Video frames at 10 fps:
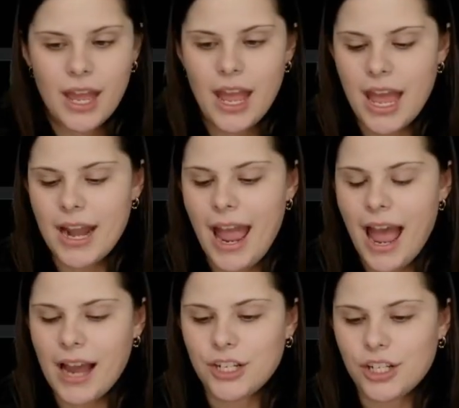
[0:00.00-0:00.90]
and
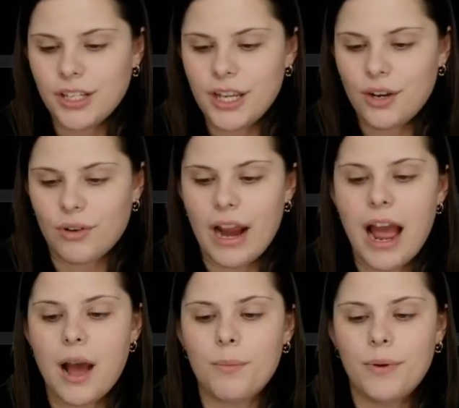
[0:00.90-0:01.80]
actually
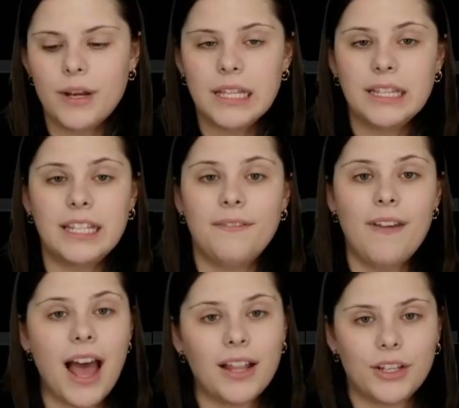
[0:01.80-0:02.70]
grab the
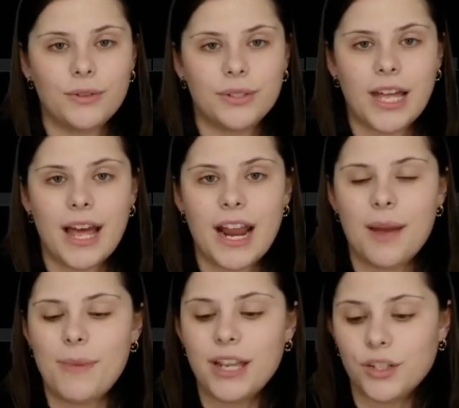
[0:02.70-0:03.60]
values that I
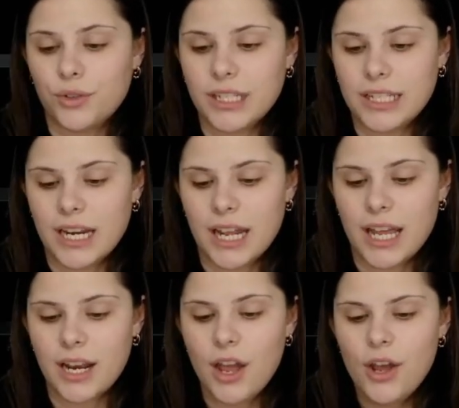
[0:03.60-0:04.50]
am interested
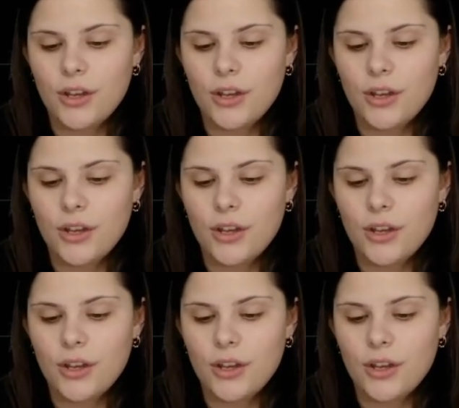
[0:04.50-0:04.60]
in.